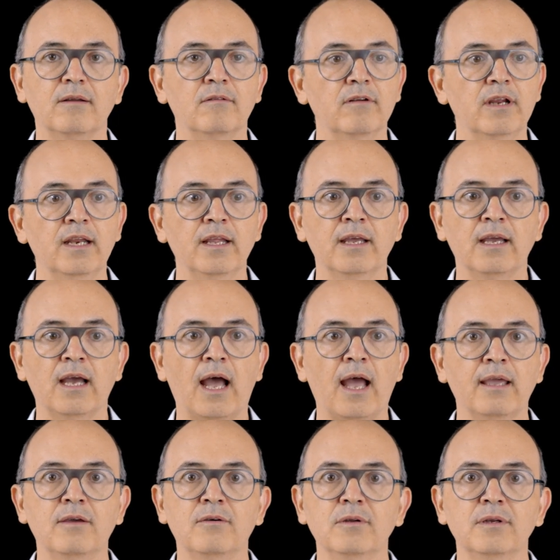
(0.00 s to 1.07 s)
Really,
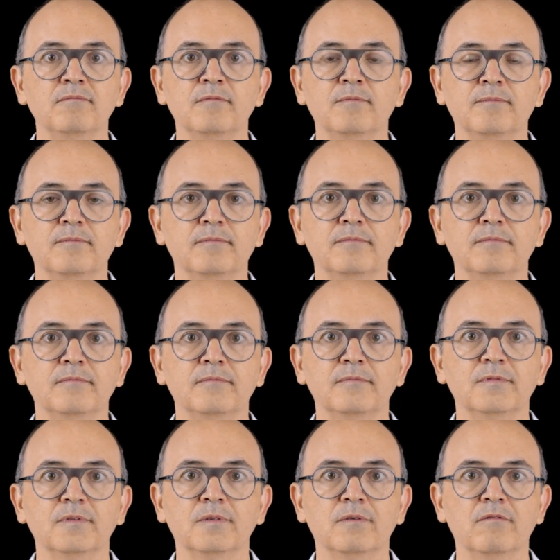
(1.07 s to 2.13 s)
I couldn't
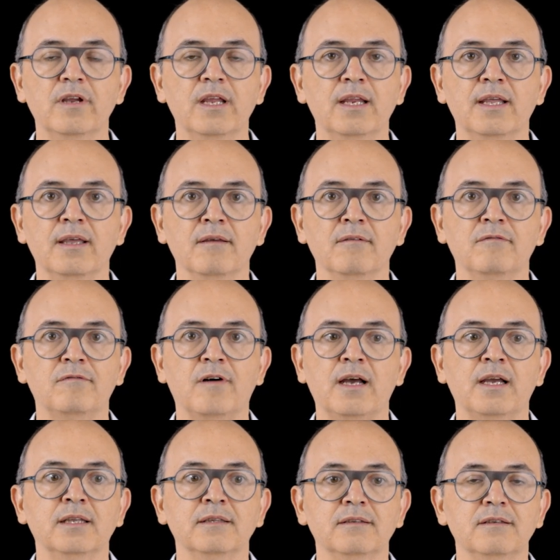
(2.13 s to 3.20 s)
really
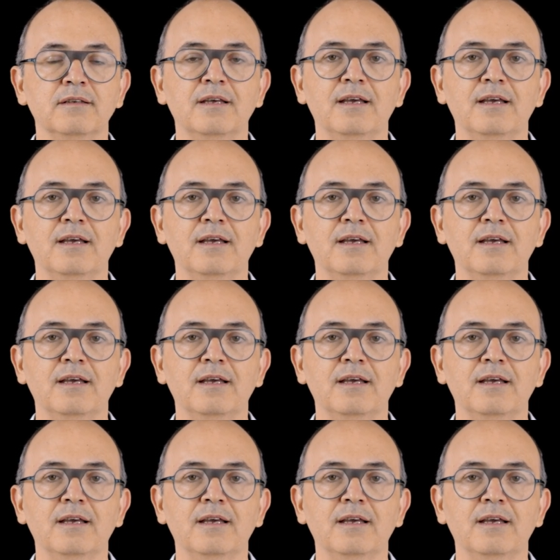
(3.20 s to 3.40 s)
find